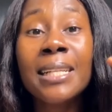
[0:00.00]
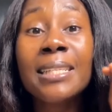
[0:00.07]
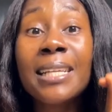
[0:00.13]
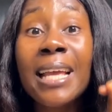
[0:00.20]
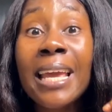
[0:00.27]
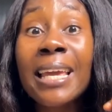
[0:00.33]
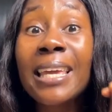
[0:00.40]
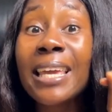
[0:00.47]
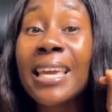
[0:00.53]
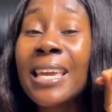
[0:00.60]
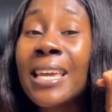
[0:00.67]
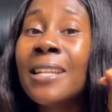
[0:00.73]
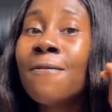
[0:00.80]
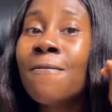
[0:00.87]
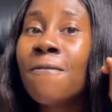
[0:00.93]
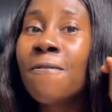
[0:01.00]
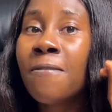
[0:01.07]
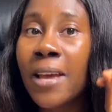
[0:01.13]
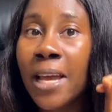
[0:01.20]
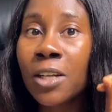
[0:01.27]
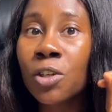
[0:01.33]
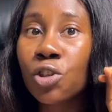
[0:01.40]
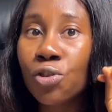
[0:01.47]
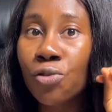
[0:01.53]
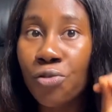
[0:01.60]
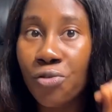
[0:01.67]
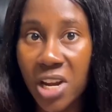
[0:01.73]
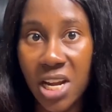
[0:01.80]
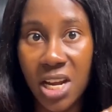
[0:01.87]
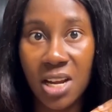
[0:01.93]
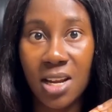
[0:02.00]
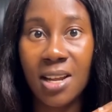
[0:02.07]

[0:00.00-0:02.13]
take inventory.